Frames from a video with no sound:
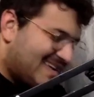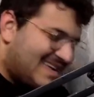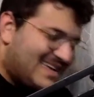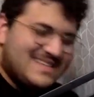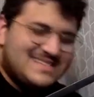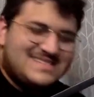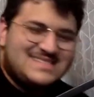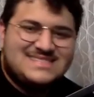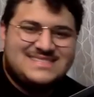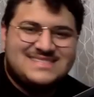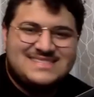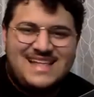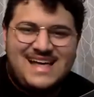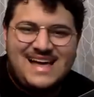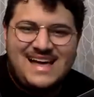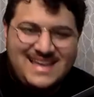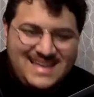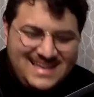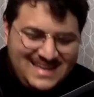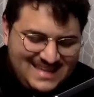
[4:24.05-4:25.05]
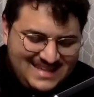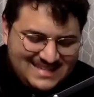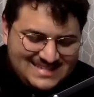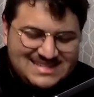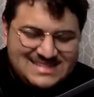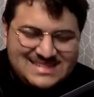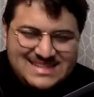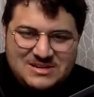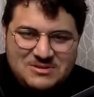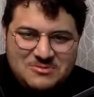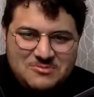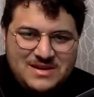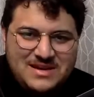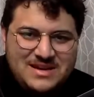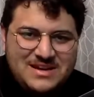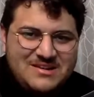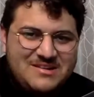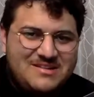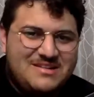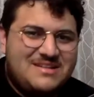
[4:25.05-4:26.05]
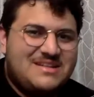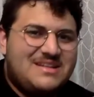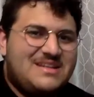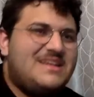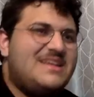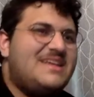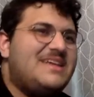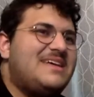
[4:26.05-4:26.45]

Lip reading: It's like, it's a little weird.